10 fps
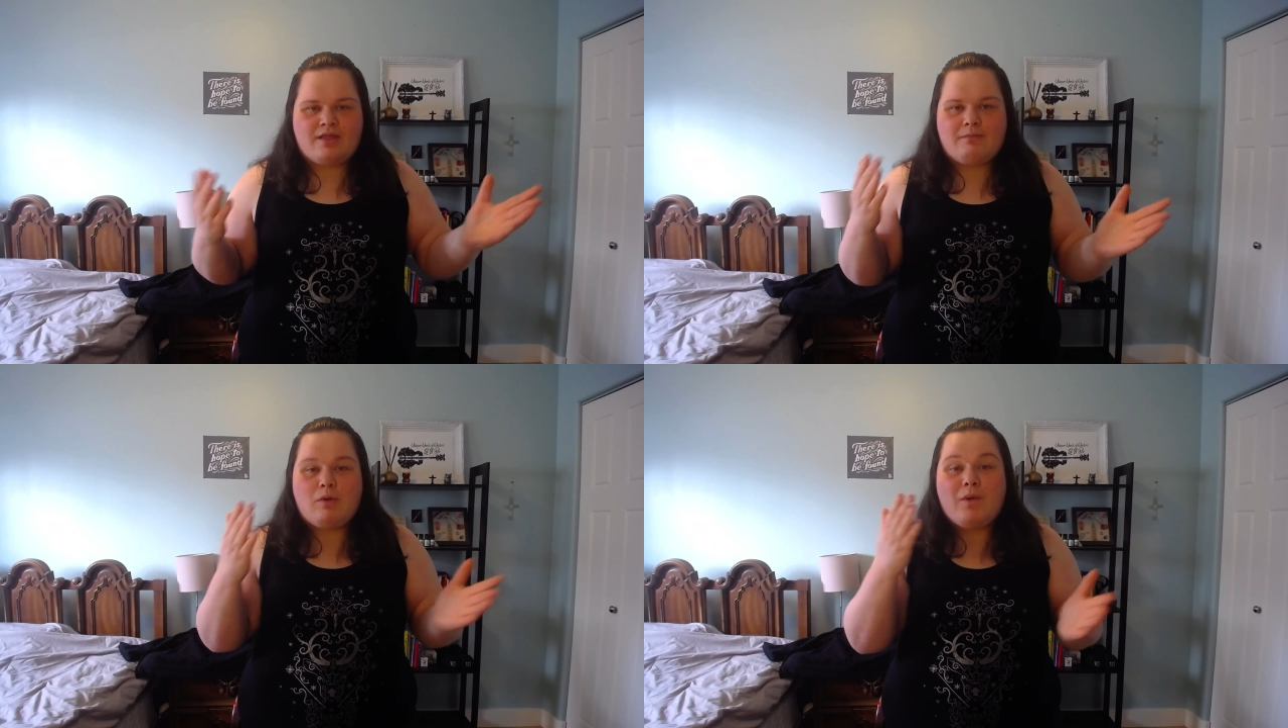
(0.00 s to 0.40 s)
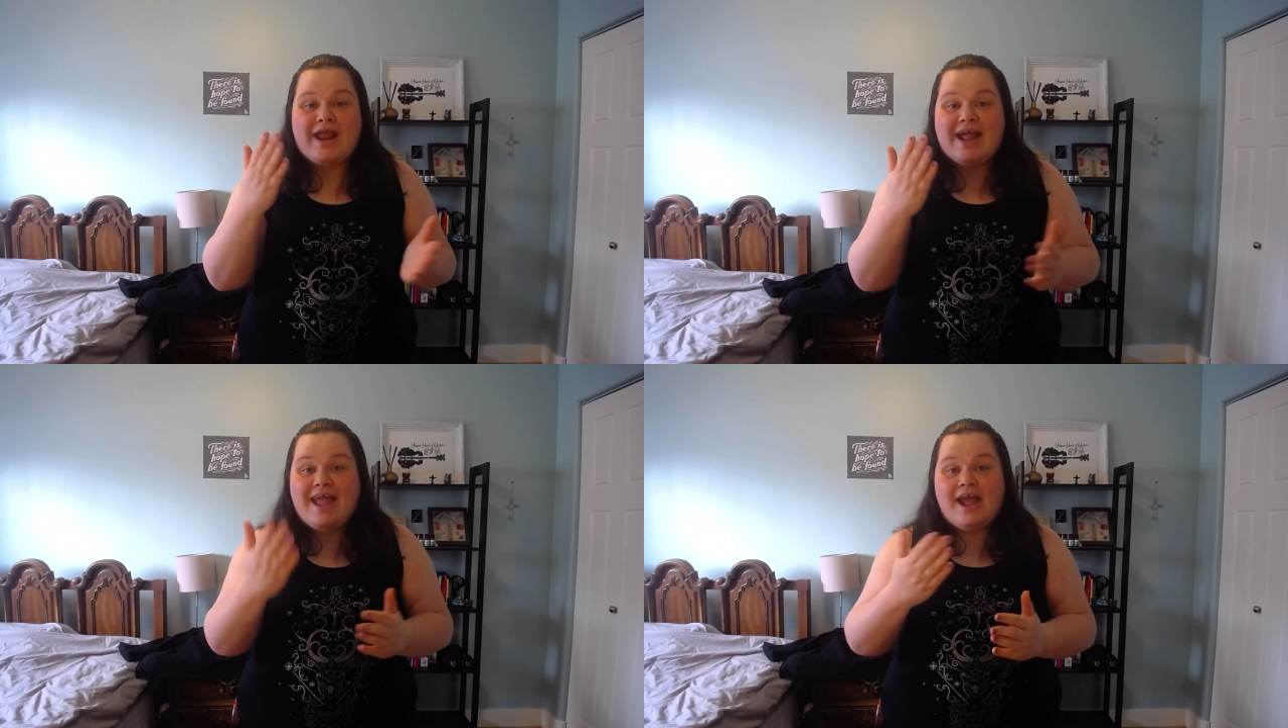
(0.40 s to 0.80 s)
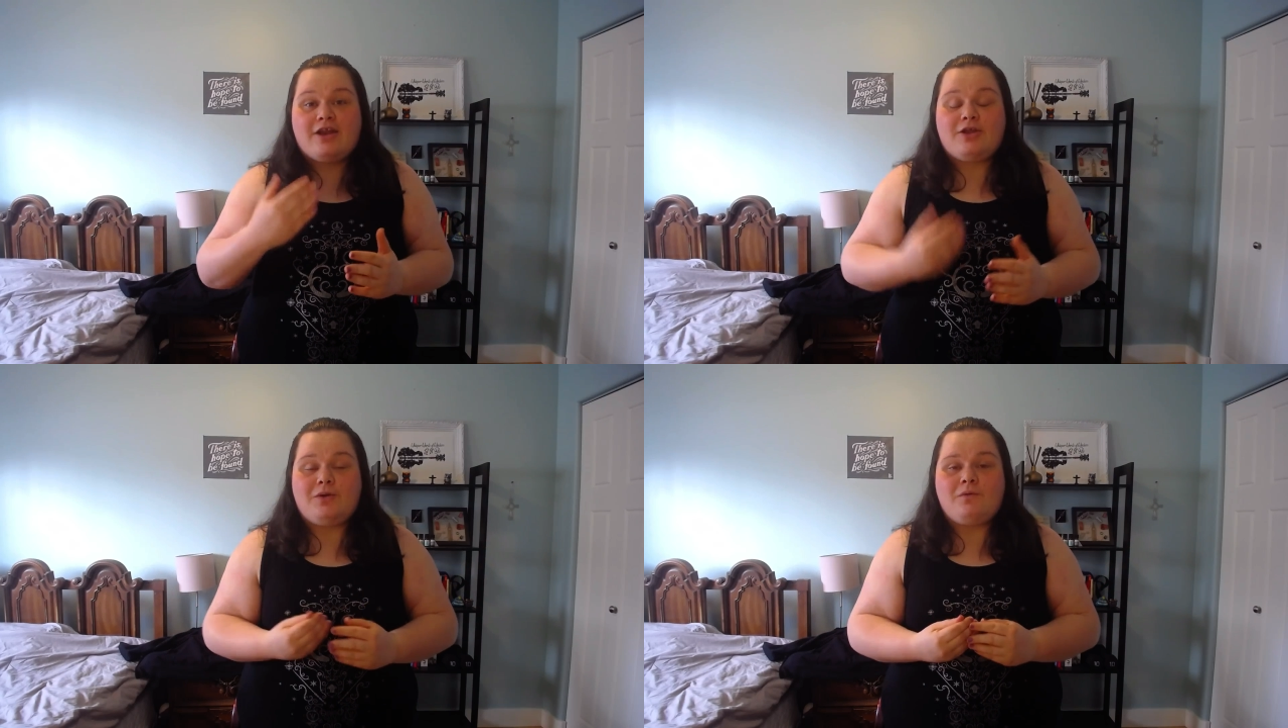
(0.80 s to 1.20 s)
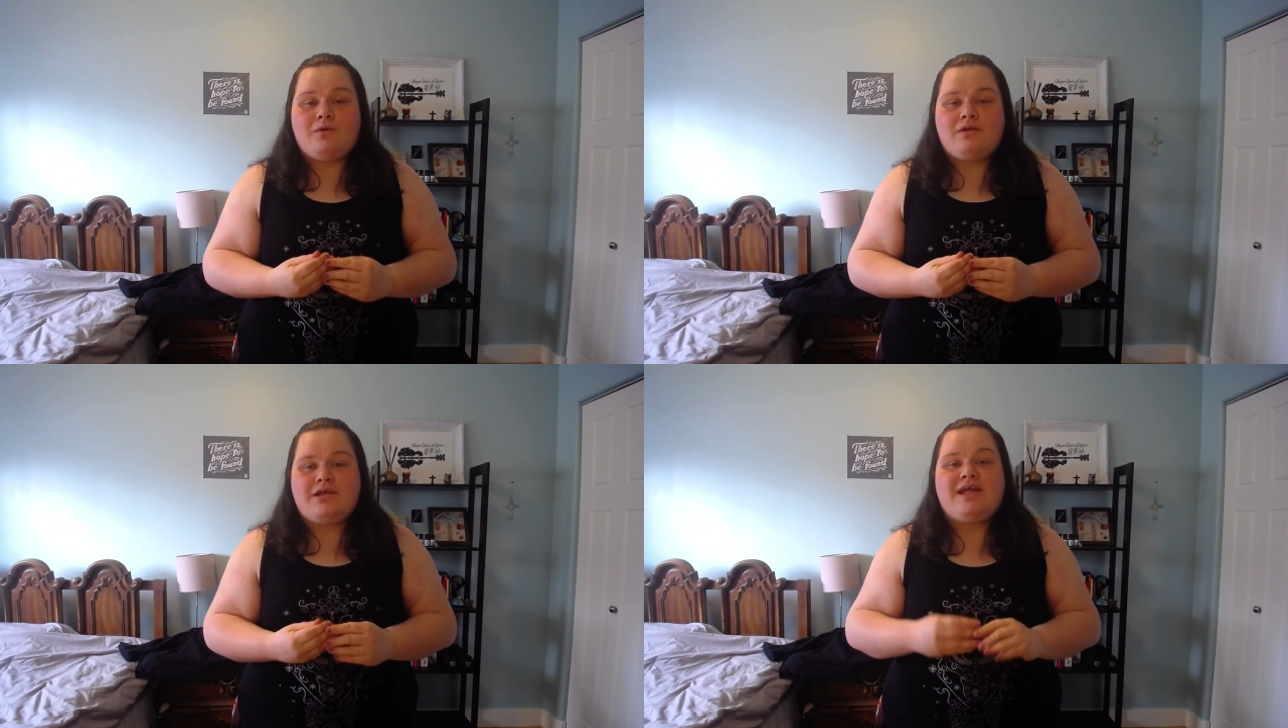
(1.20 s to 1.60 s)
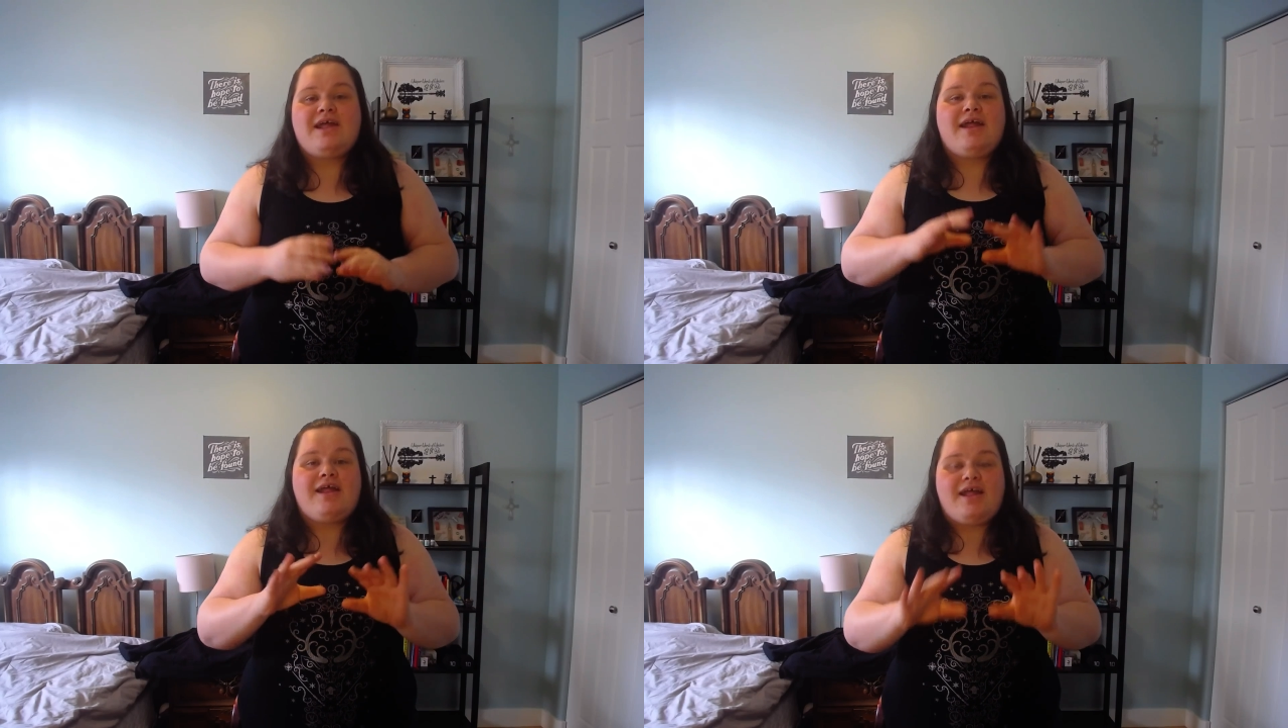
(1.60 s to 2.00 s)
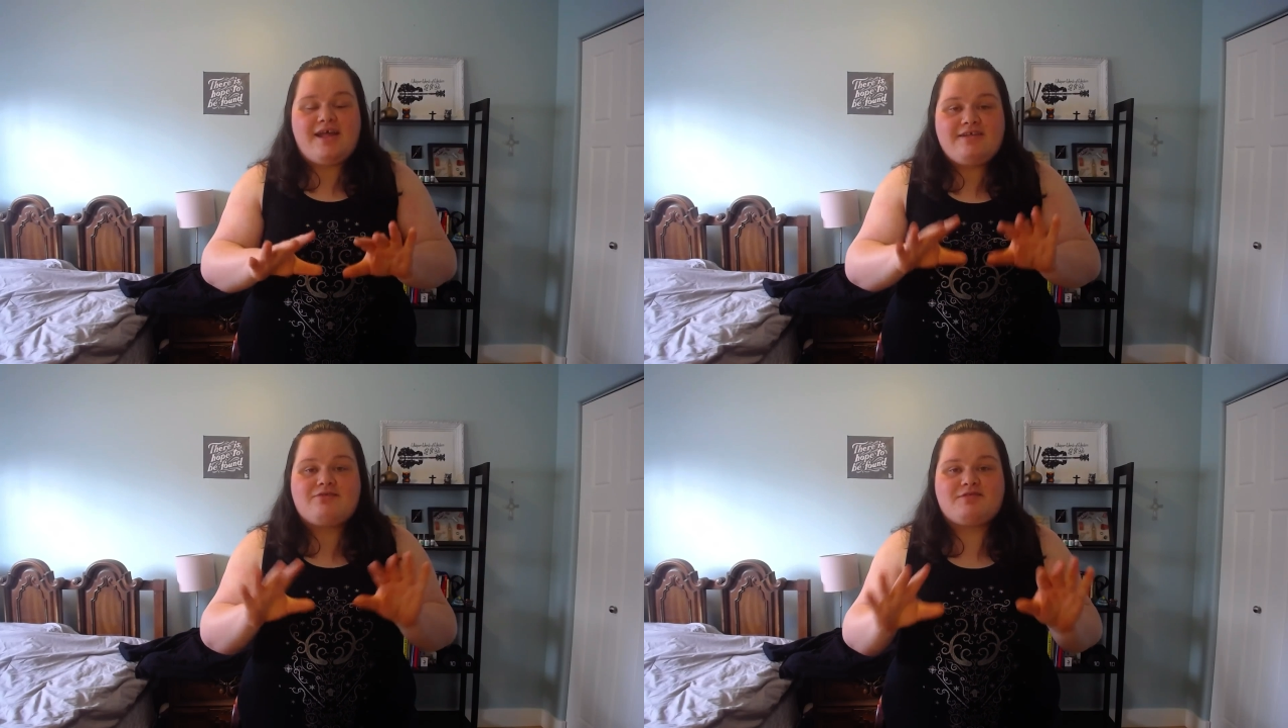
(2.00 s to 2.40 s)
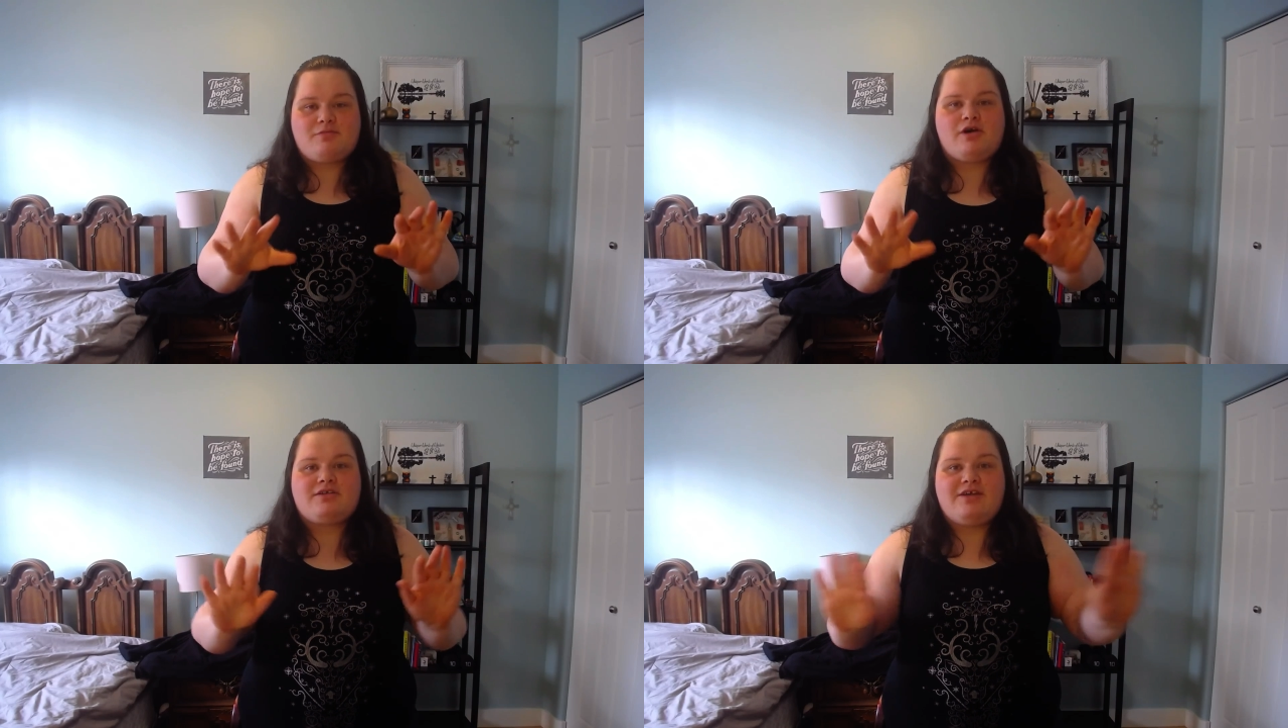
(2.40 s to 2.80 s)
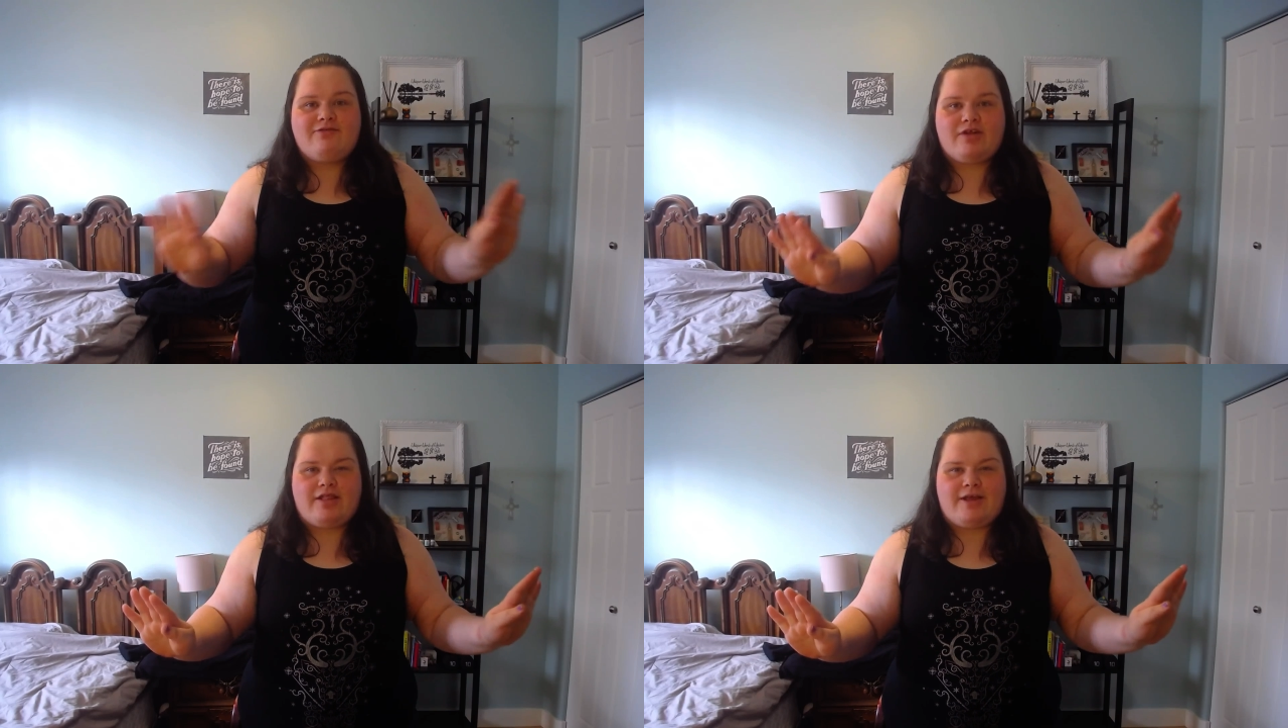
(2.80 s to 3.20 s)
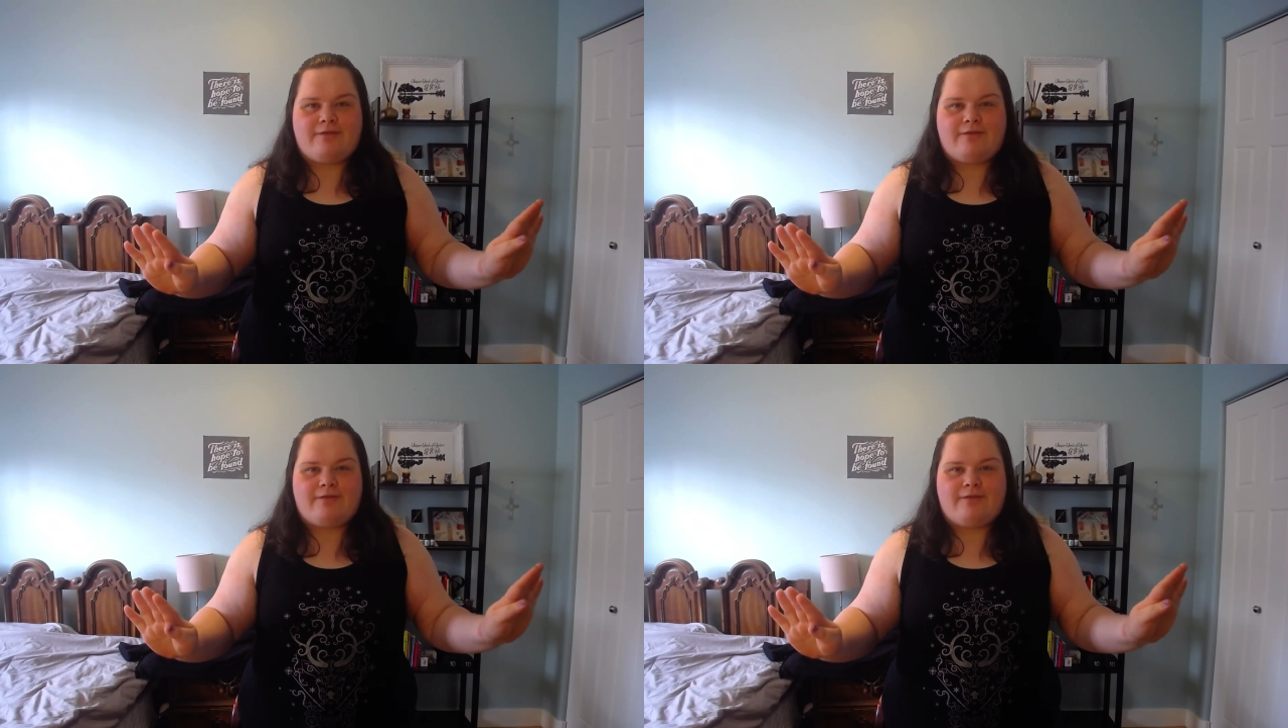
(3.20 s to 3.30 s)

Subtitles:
but what I can do is respond differently.